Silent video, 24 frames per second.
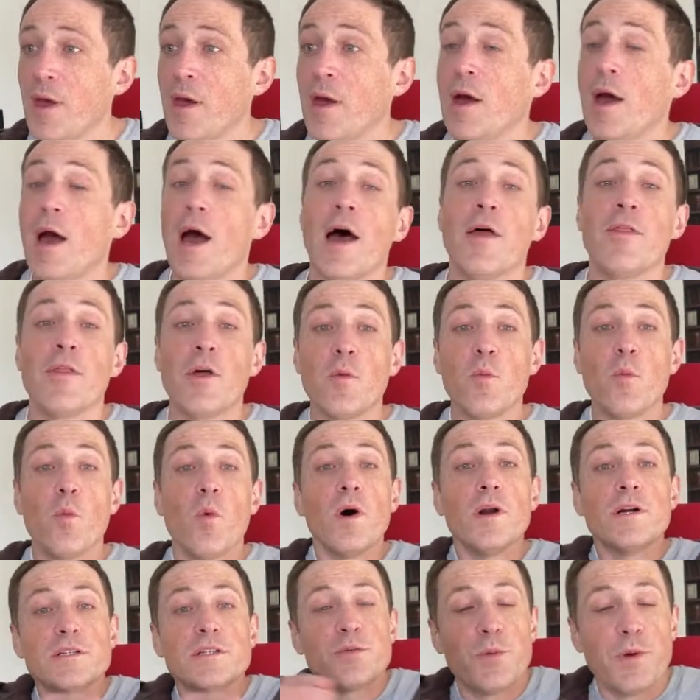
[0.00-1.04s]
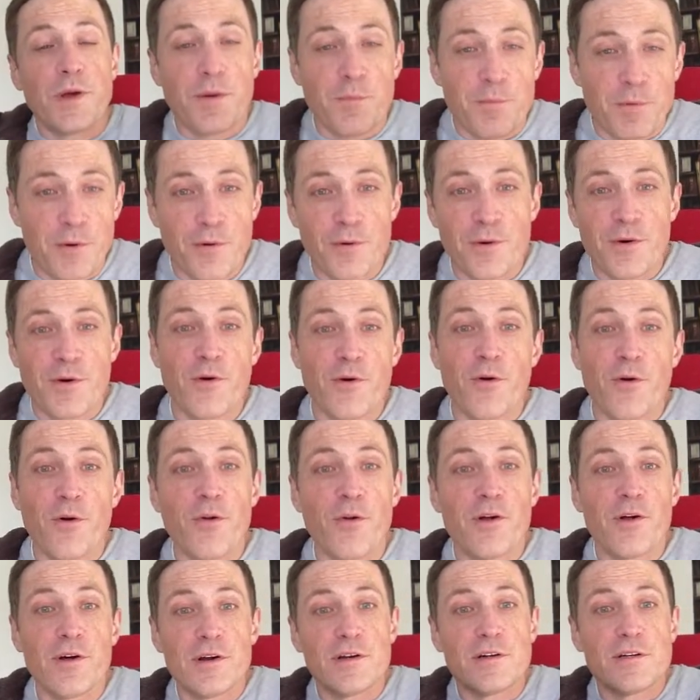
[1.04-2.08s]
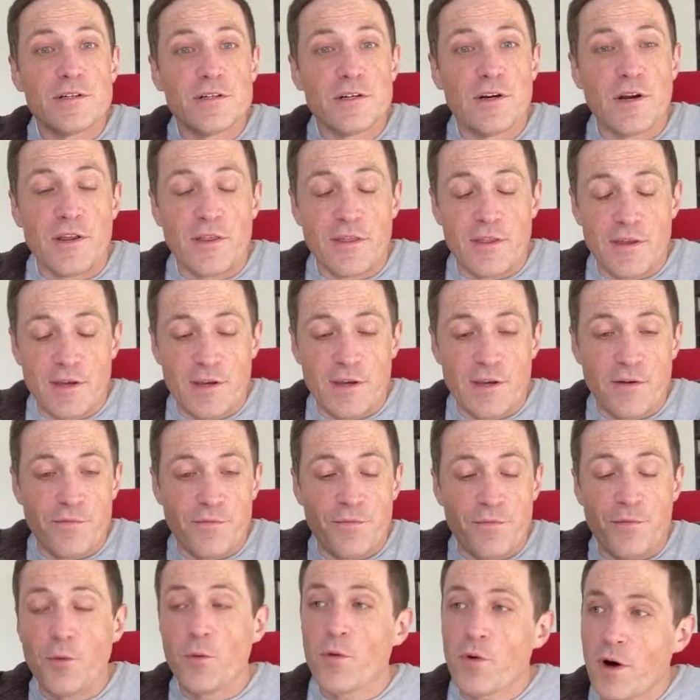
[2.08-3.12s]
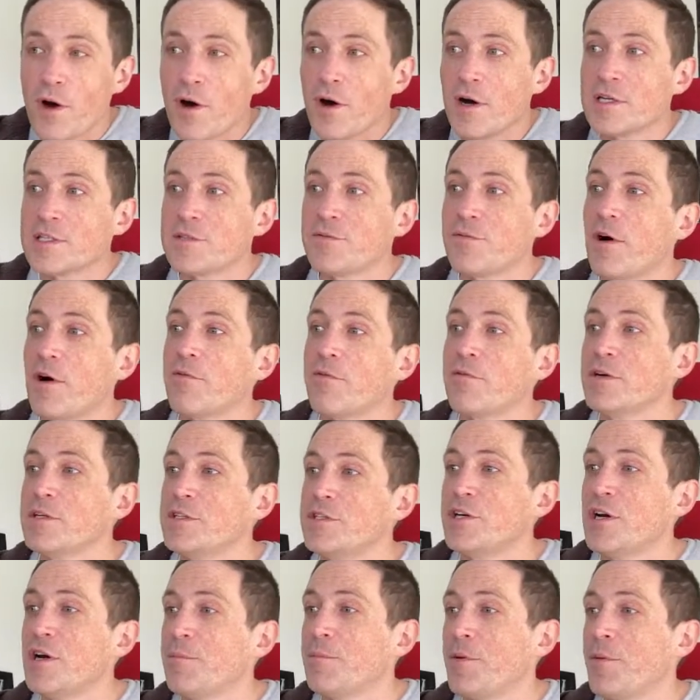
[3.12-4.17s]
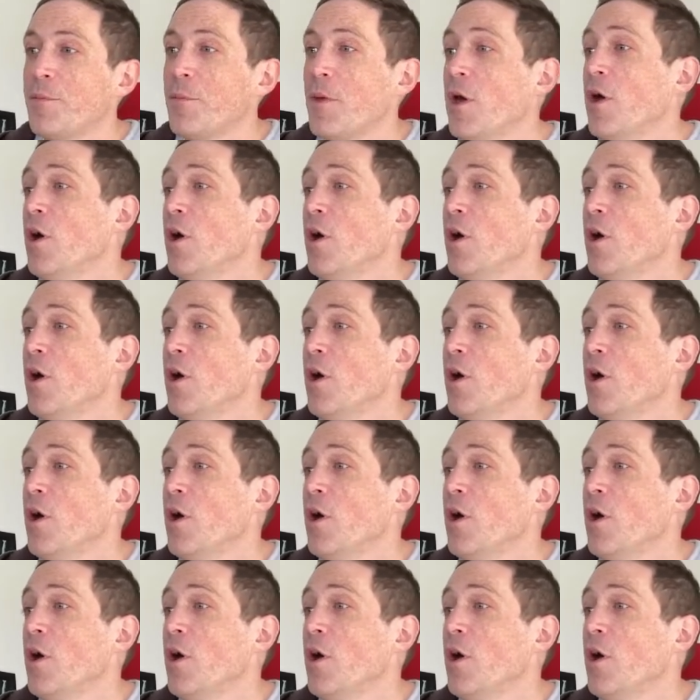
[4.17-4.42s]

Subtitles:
And then once we computed all the fuel cost for every ship,